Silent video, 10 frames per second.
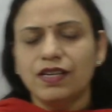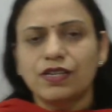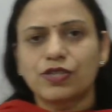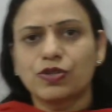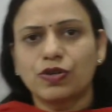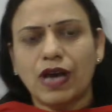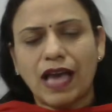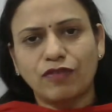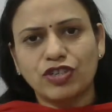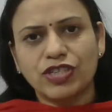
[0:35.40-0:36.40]
So I
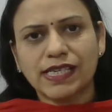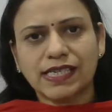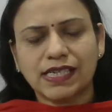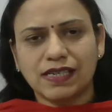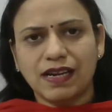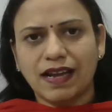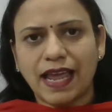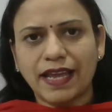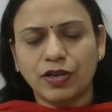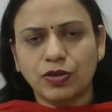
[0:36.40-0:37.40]
would just
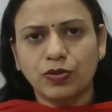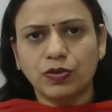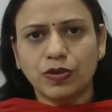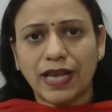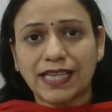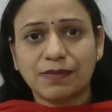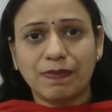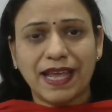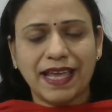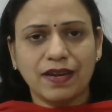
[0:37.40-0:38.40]
like to
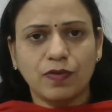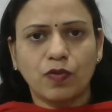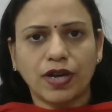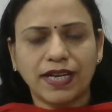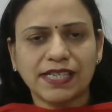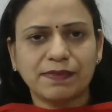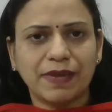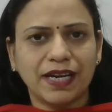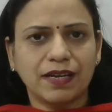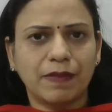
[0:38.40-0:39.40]
explain what is
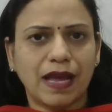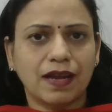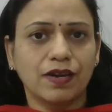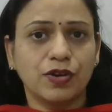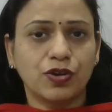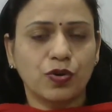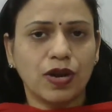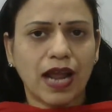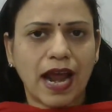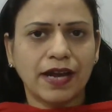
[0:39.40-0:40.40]
meant by control
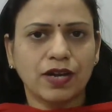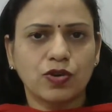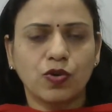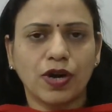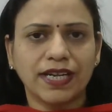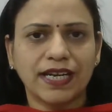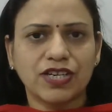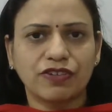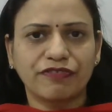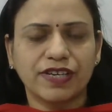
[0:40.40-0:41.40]
and
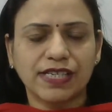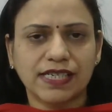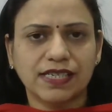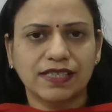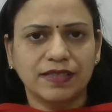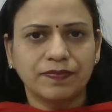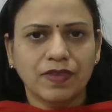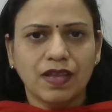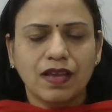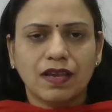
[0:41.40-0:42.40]
coordination first.
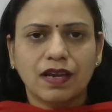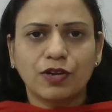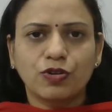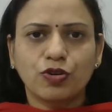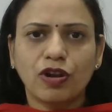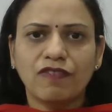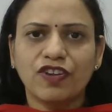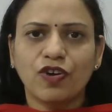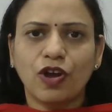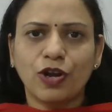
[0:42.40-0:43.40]
Control,
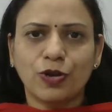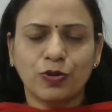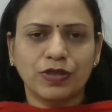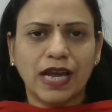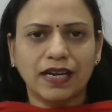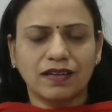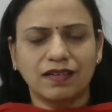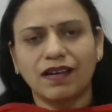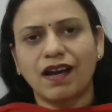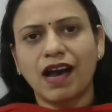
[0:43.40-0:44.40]
we all know that
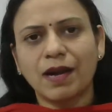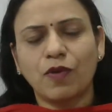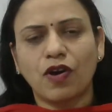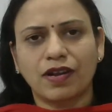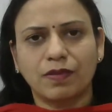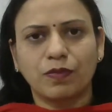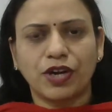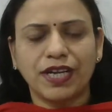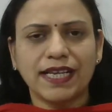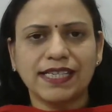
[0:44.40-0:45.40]
our
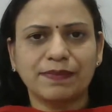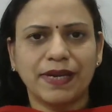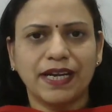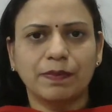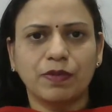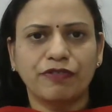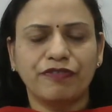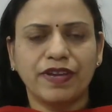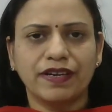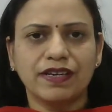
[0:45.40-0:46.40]
body is made up of
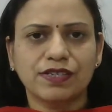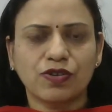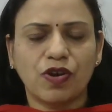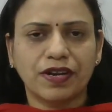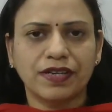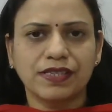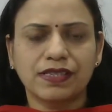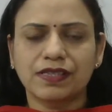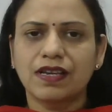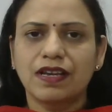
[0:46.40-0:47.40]
various
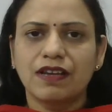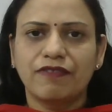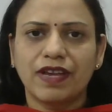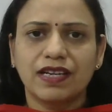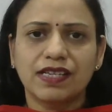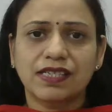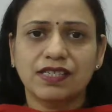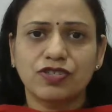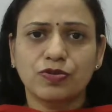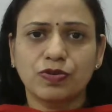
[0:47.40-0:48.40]
organs, various
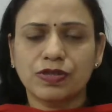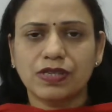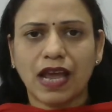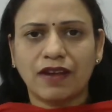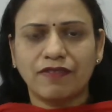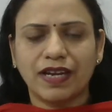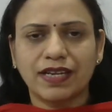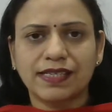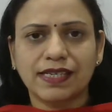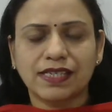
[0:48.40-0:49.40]
tissues and
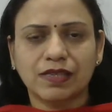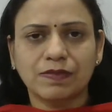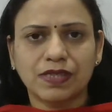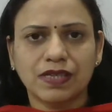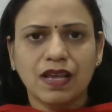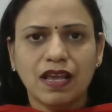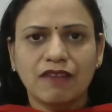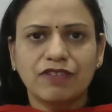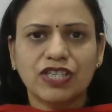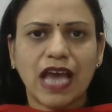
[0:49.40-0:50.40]
various systems
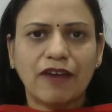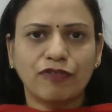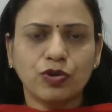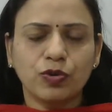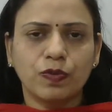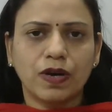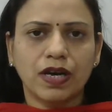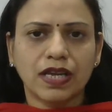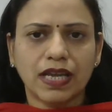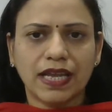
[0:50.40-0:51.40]
which have to
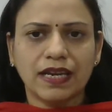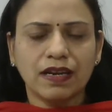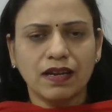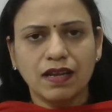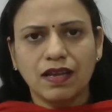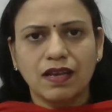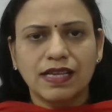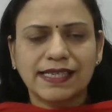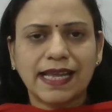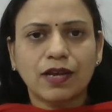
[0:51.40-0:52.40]
work in
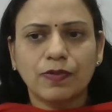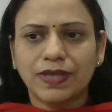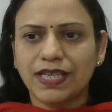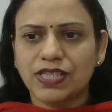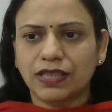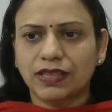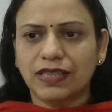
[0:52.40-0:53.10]
sync with each other.